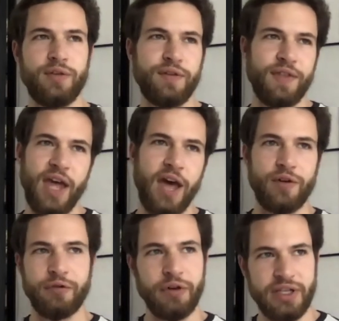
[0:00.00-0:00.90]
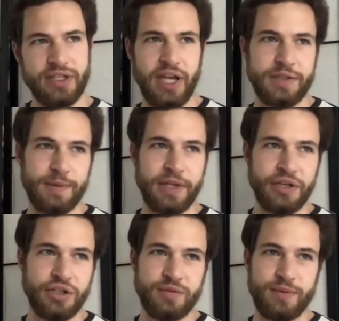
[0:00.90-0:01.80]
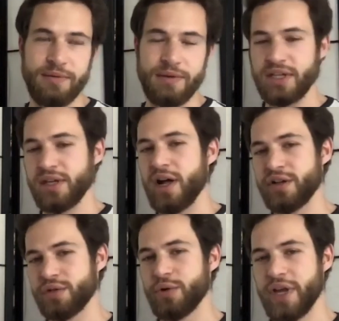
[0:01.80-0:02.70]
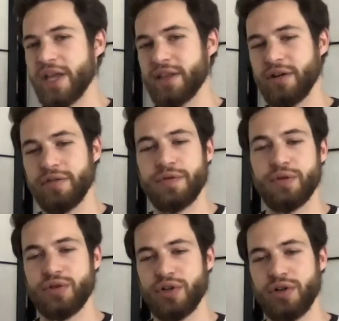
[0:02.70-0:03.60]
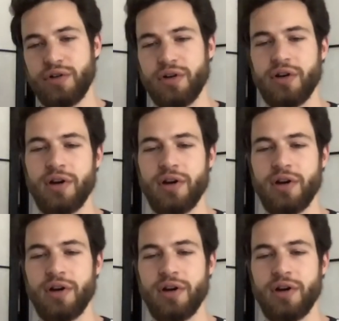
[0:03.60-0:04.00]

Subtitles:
if they have unrealistic expectations, maybe the technology will get there in the future, or